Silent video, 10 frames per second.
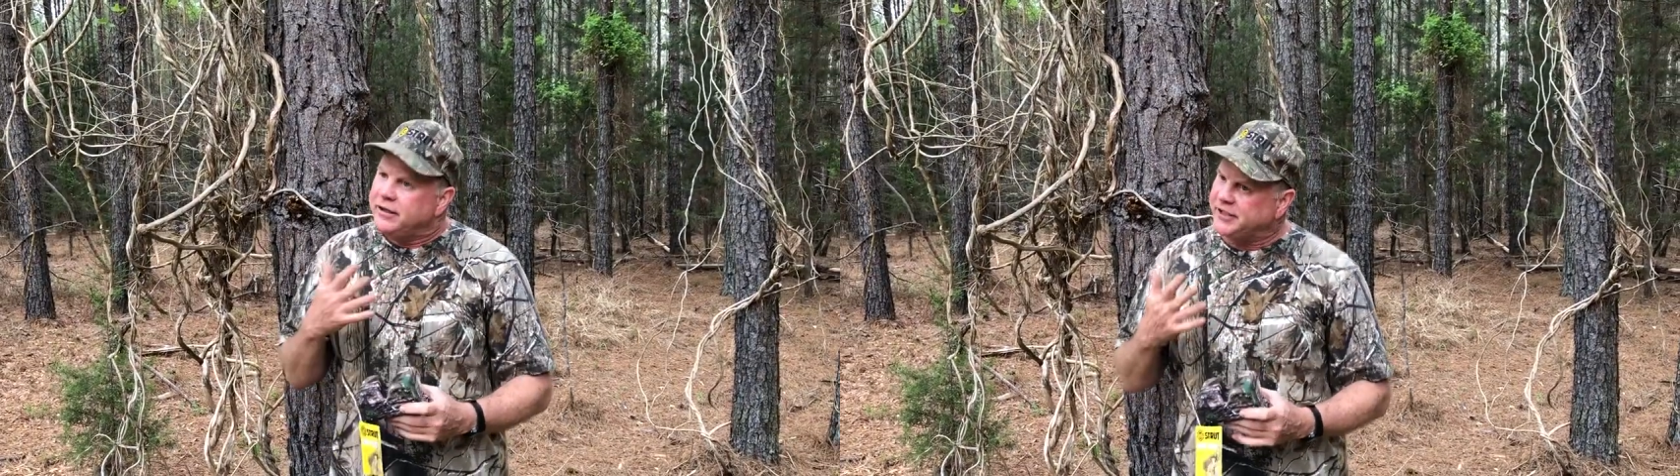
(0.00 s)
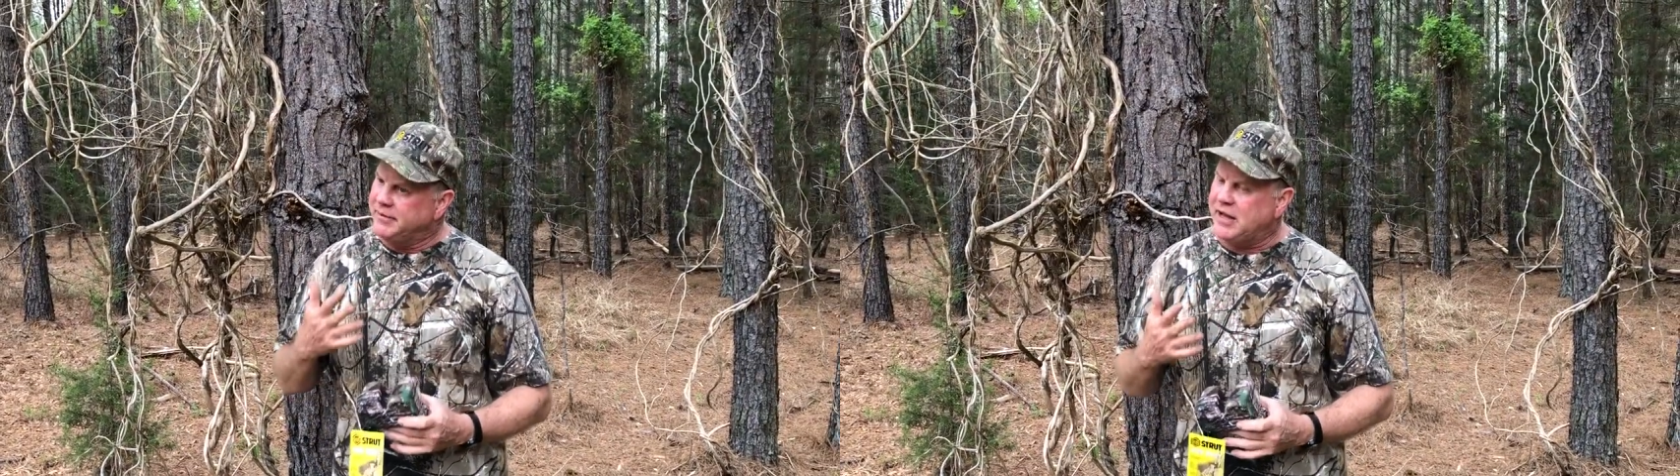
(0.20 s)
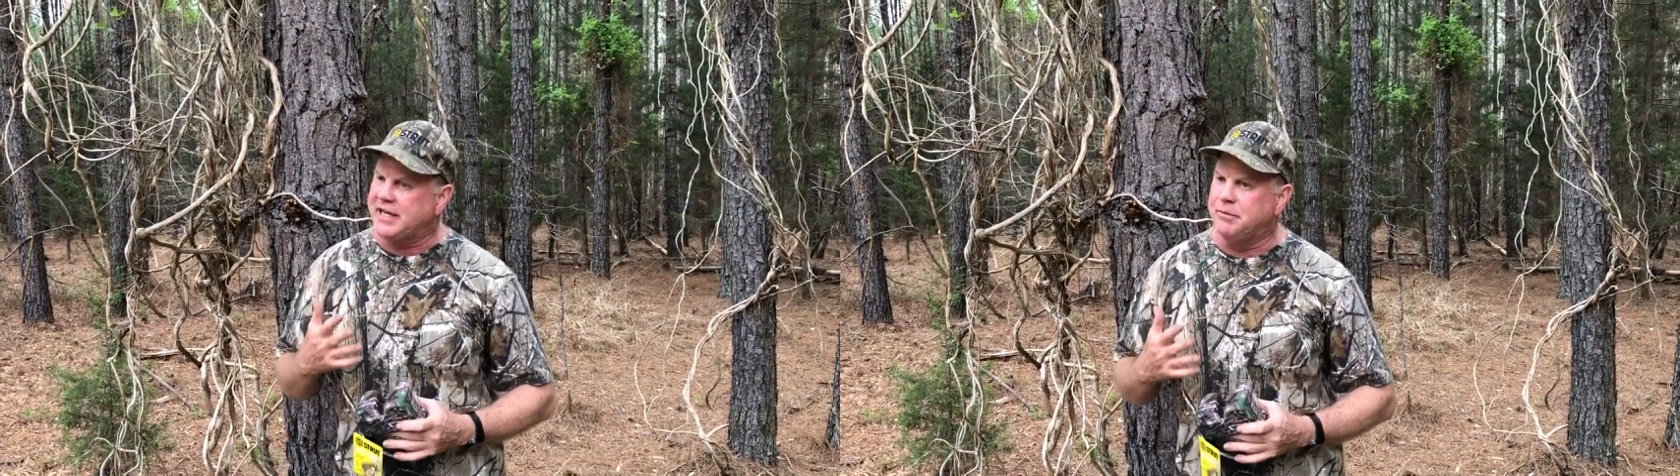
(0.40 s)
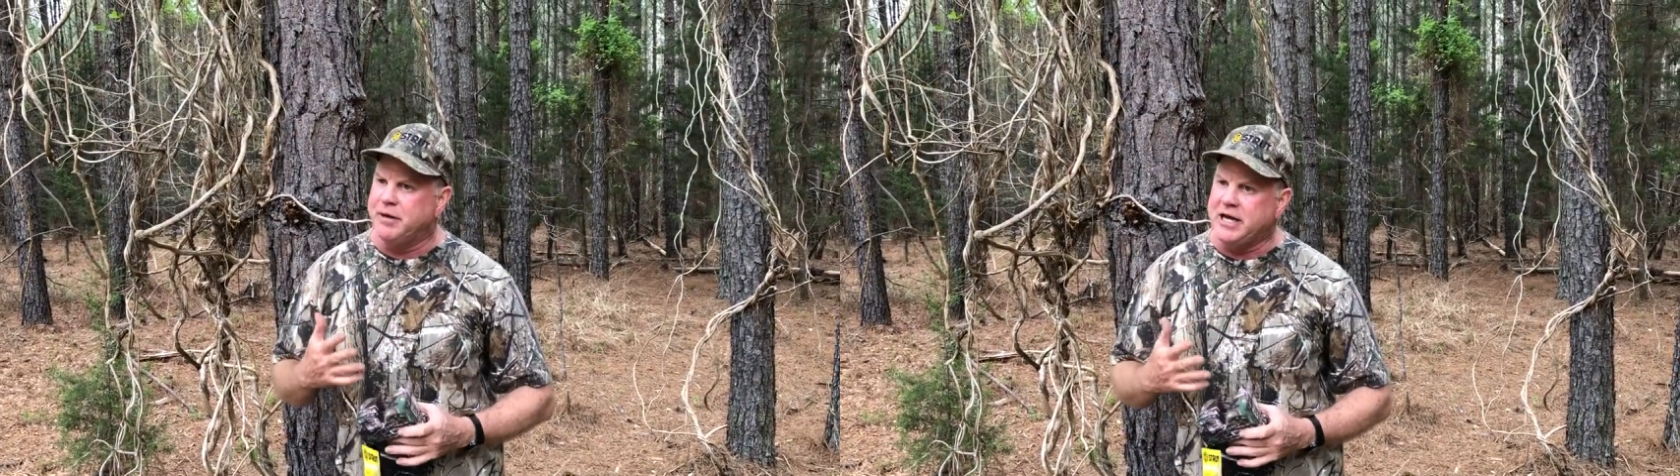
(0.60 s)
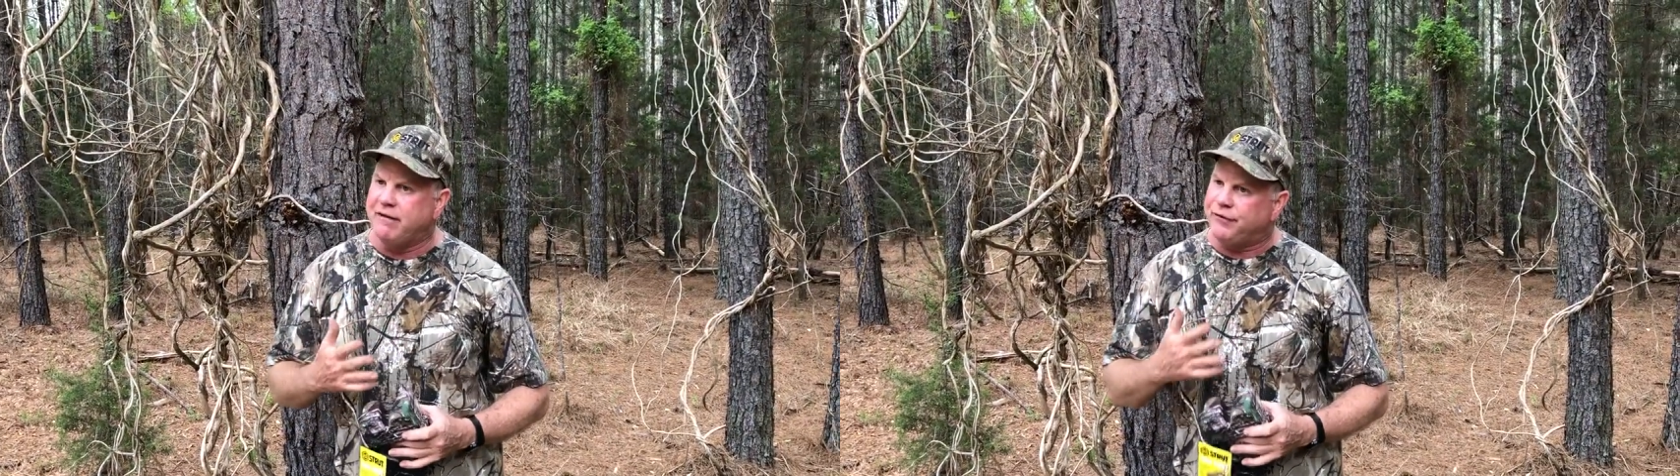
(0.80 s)
Seems like to
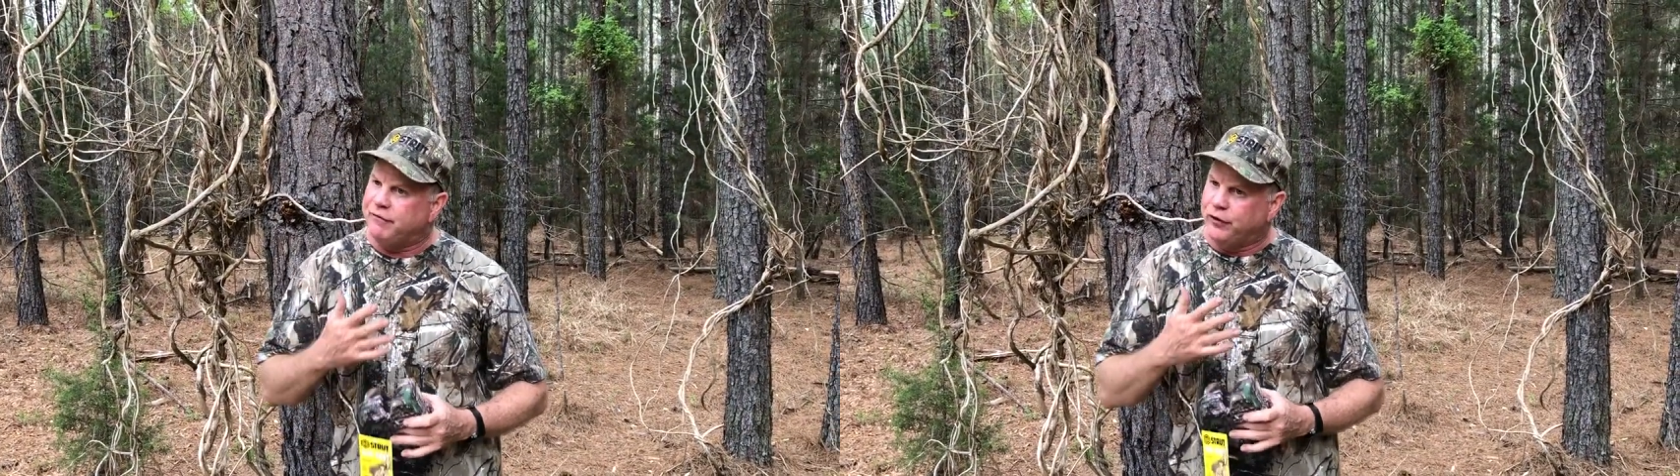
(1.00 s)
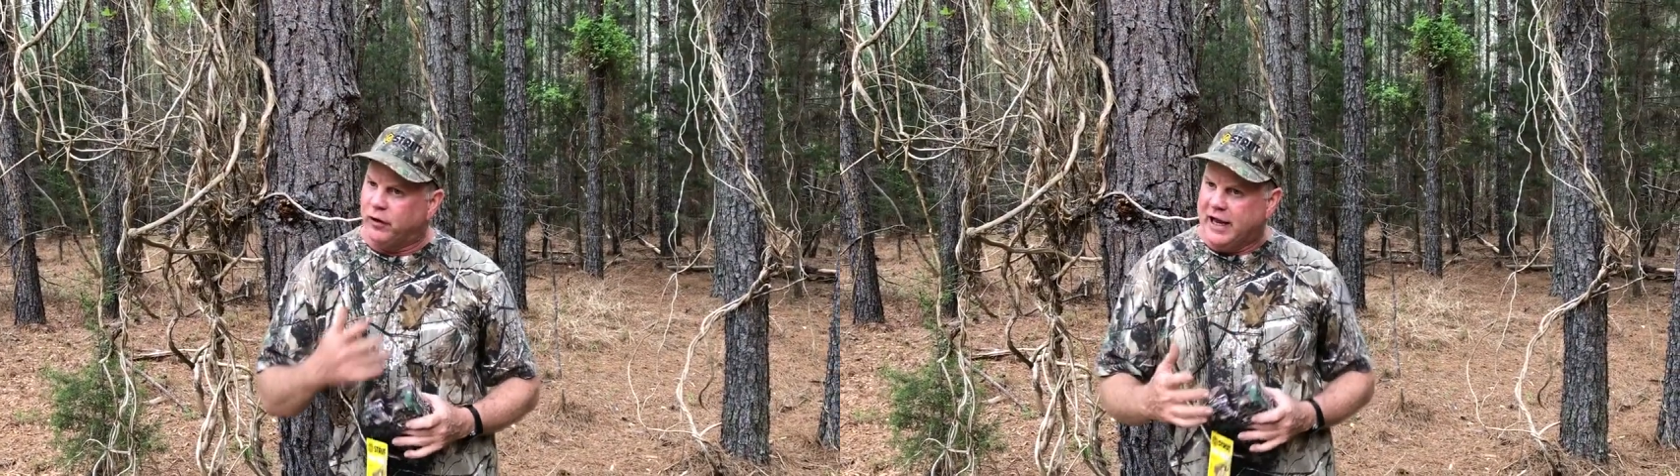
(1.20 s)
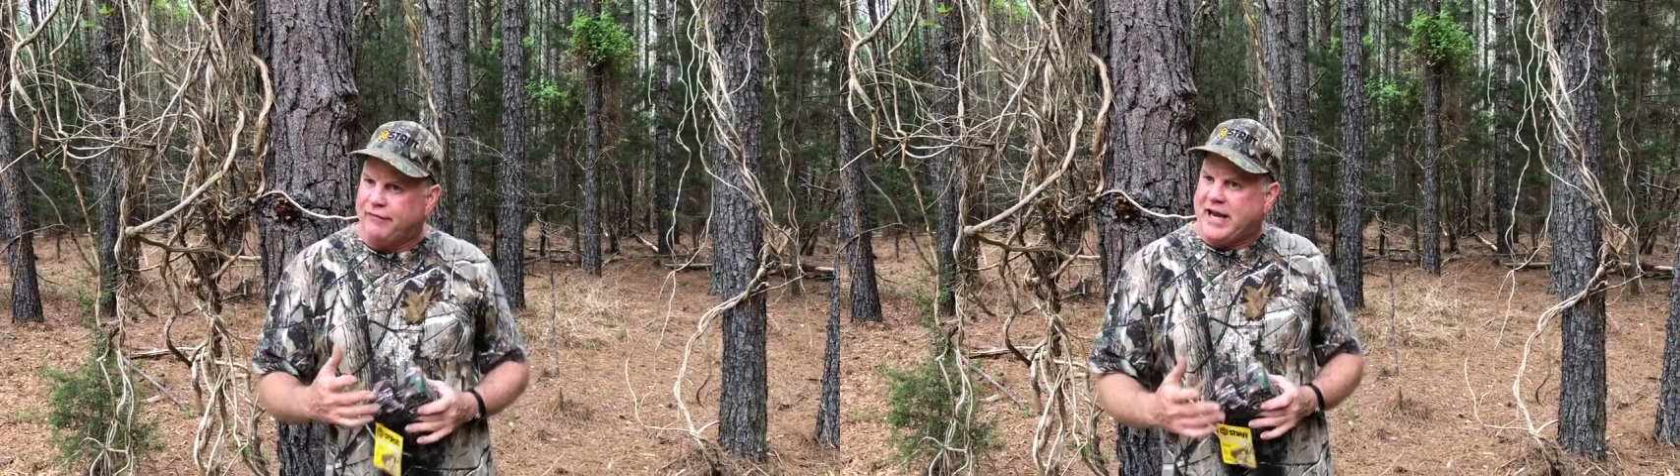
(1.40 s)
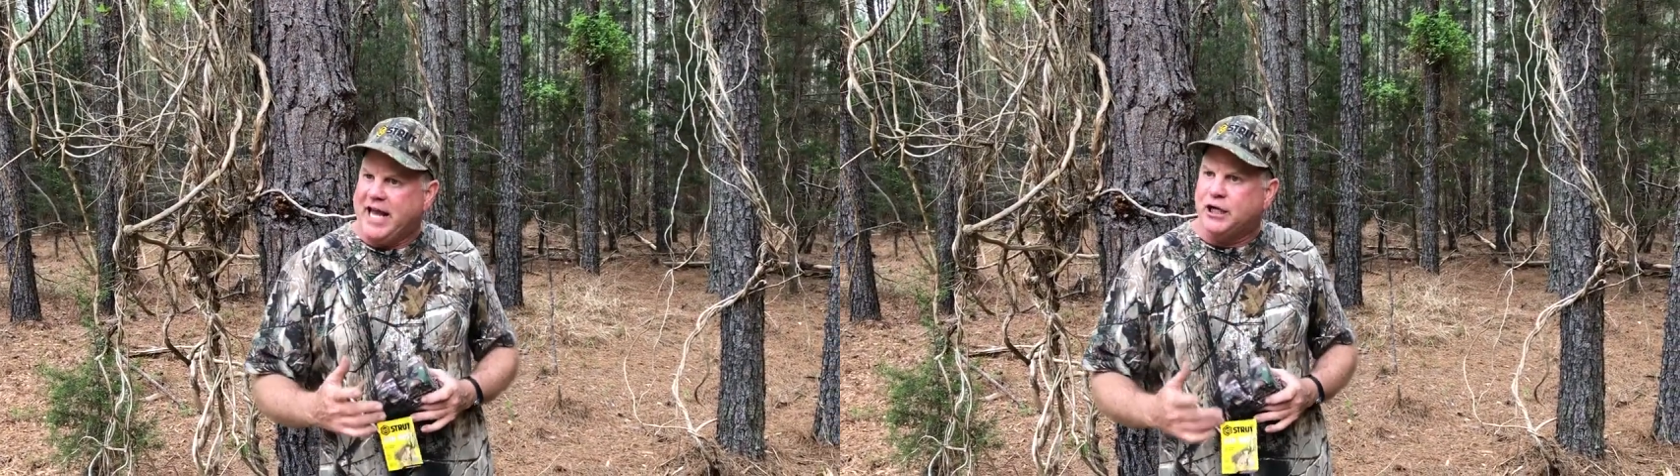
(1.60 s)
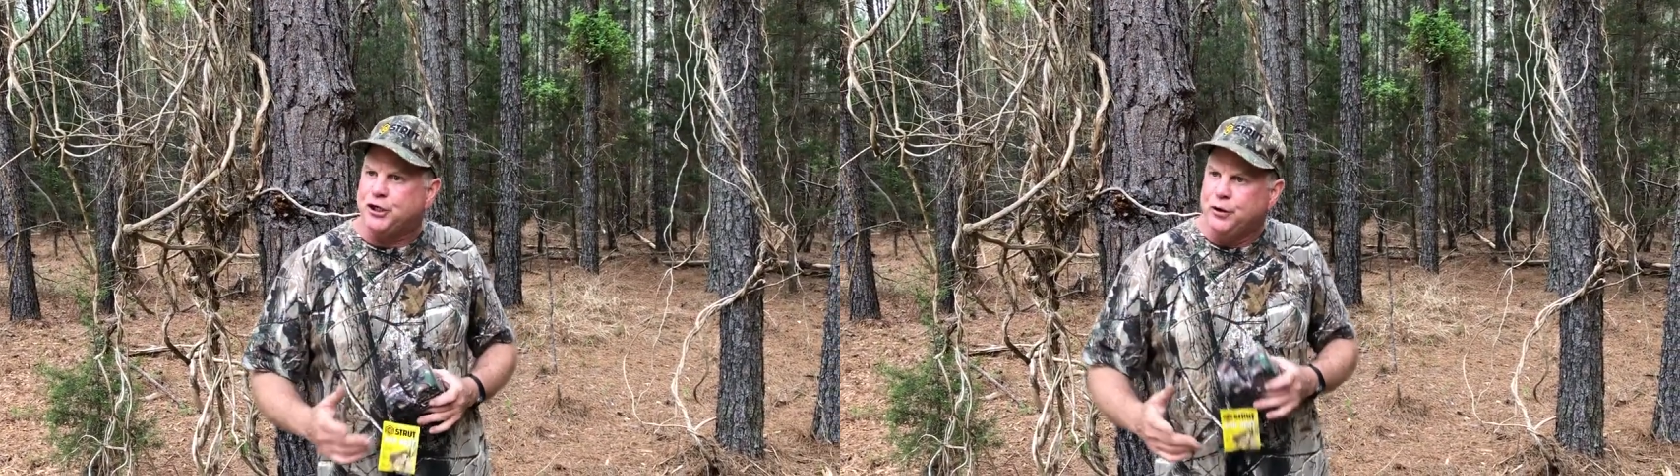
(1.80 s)
me, if you're a
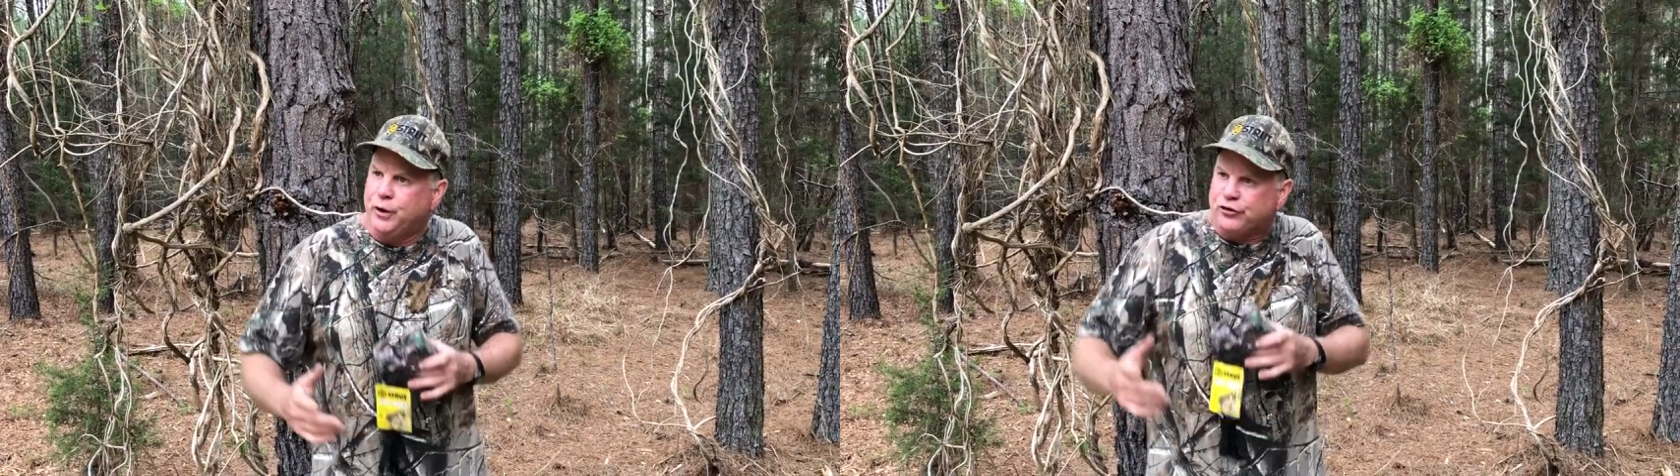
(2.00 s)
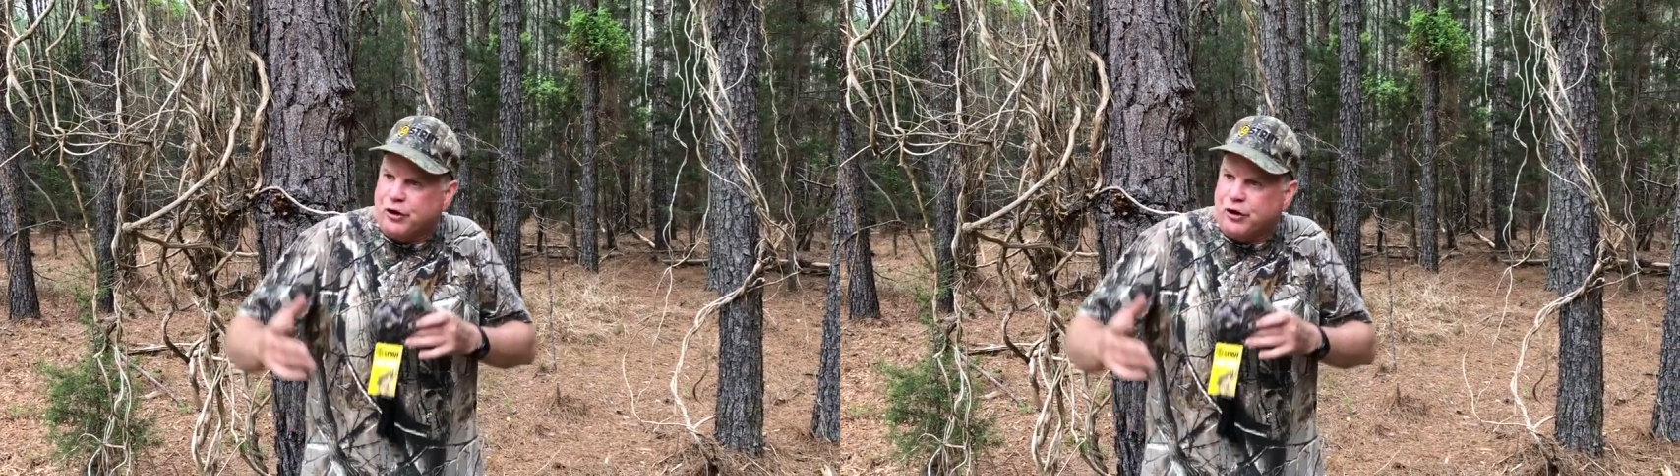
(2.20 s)
left-handed shooter,